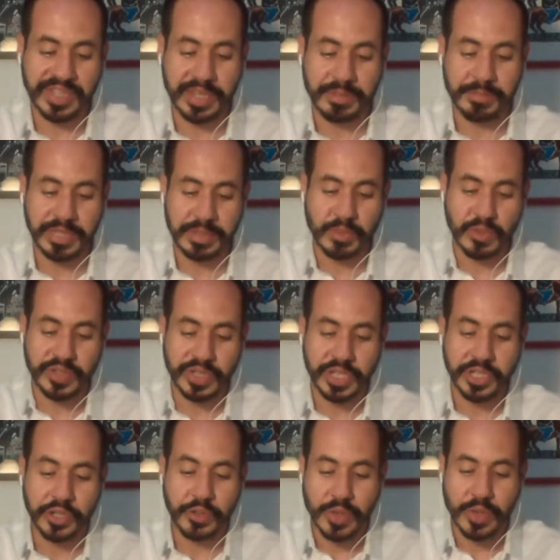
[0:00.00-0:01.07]
led by the
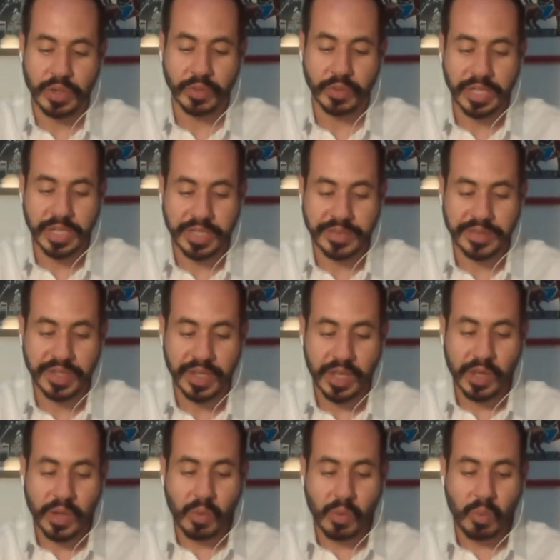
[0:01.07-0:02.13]
Brazilian Creole elites
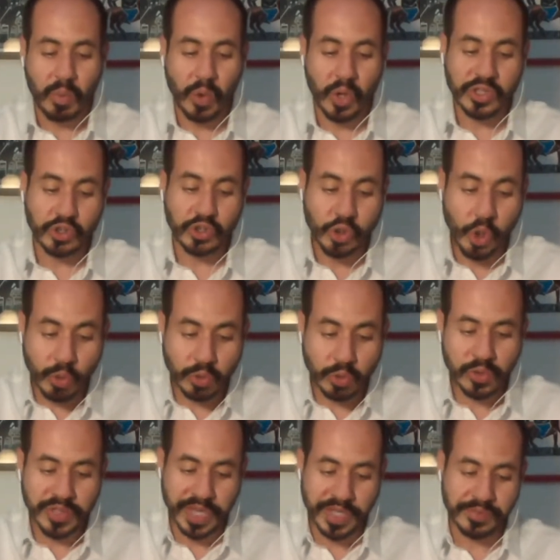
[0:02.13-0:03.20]
was so
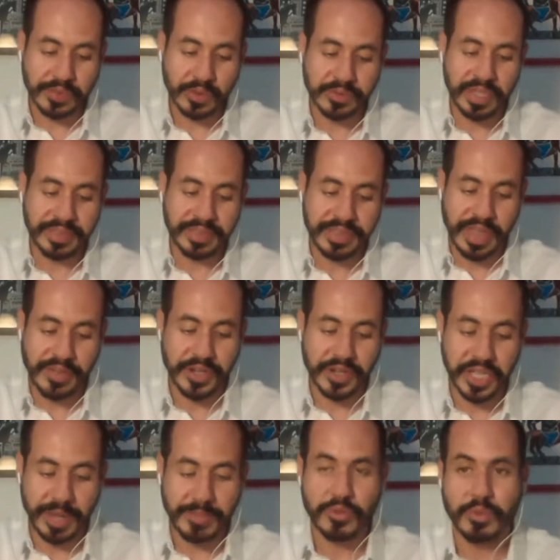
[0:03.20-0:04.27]
successful that never
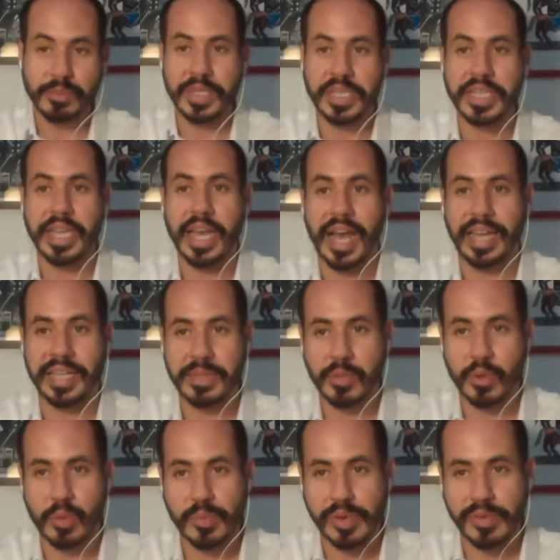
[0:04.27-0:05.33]
came to be a
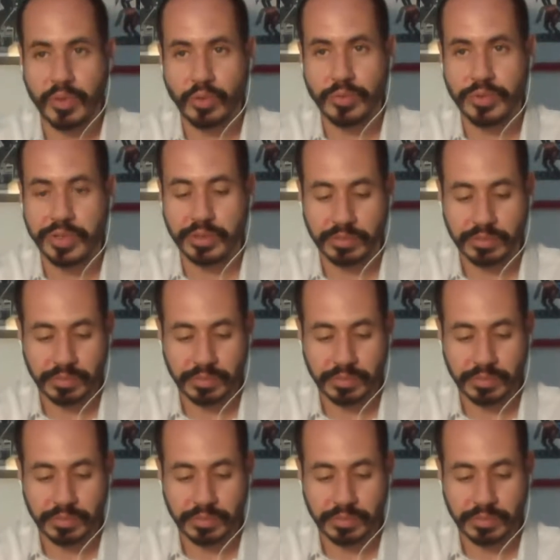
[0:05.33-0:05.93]
liberal revolution.